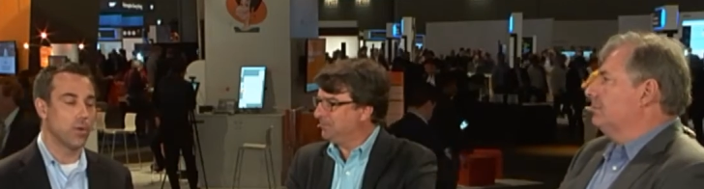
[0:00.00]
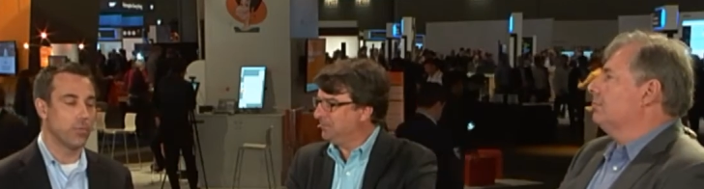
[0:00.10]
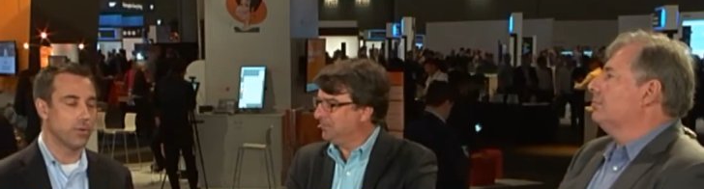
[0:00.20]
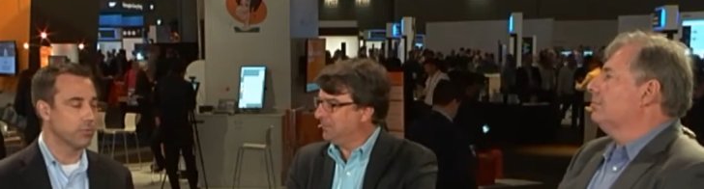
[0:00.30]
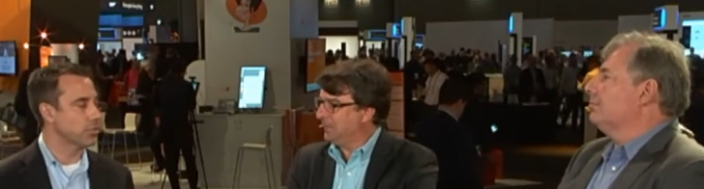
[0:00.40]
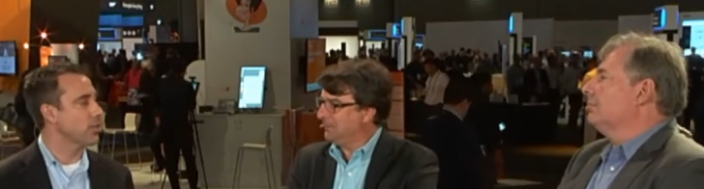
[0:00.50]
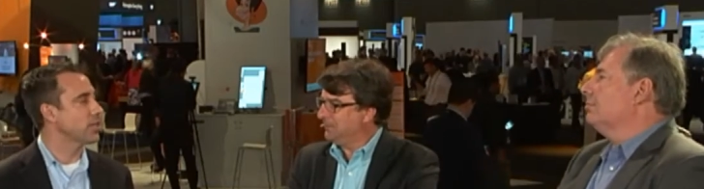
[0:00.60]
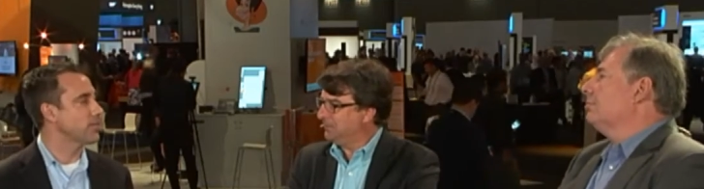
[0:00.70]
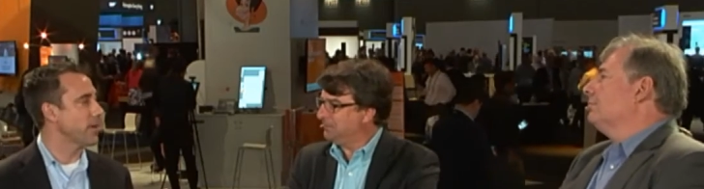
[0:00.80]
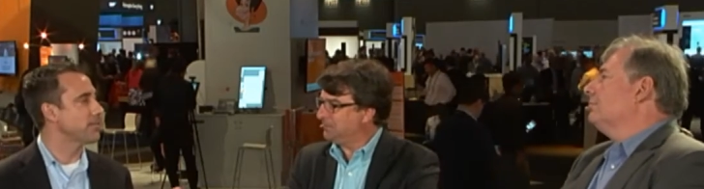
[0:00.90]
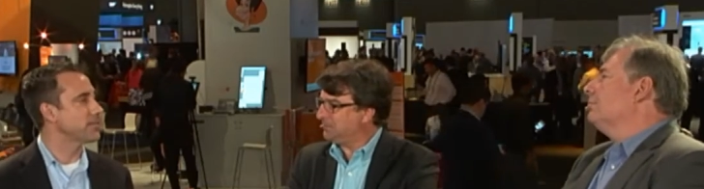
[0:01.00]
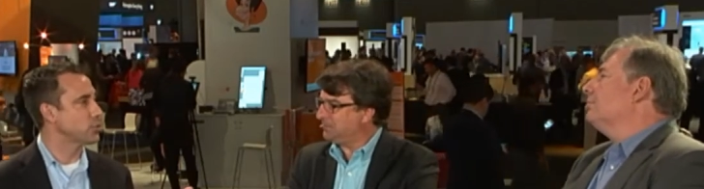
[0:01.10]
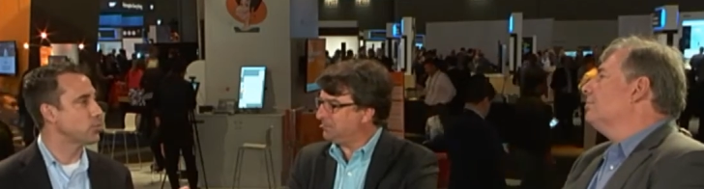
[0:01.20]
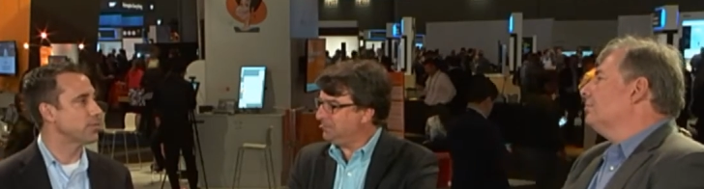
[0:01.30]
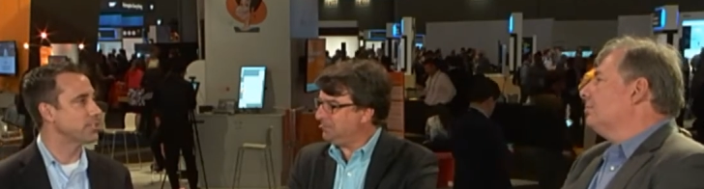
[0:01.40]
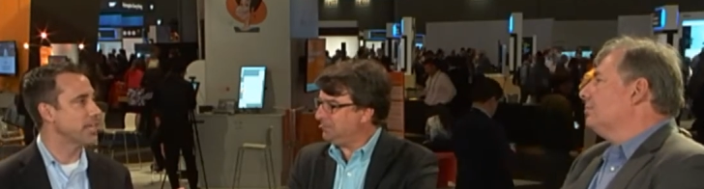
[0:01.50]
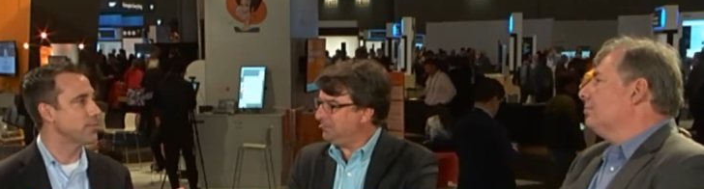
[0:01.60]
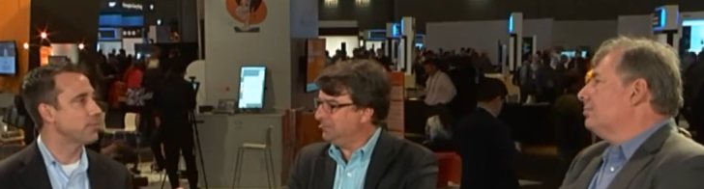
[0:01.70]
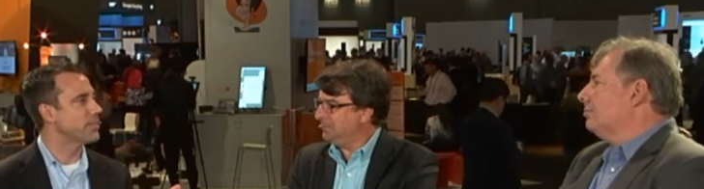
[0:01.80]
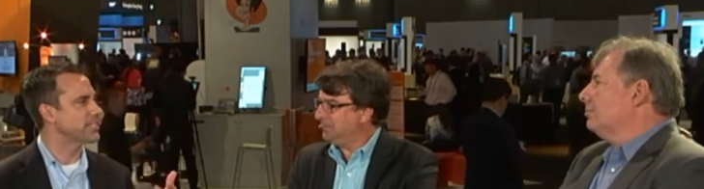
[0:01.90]
Speaker 1: when we were talking about this Uber
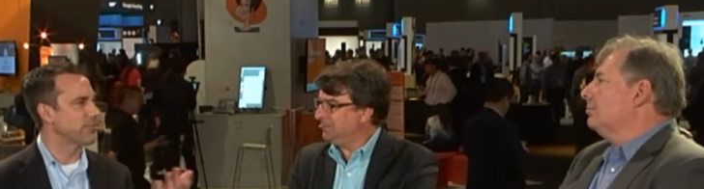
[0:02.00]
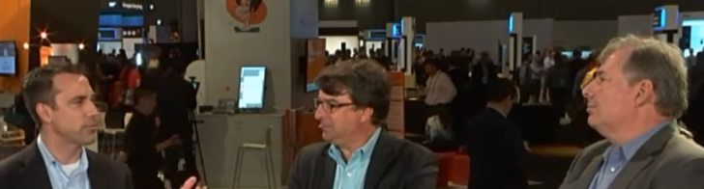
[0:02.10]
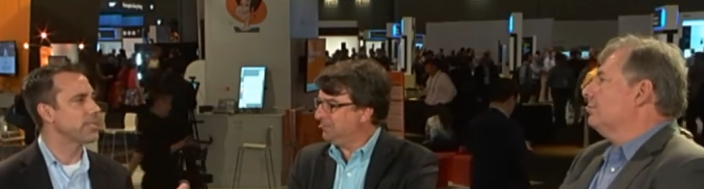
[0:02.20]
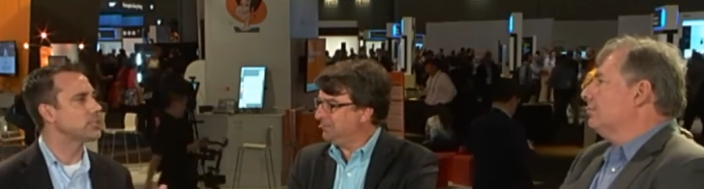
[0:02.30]
example because everybody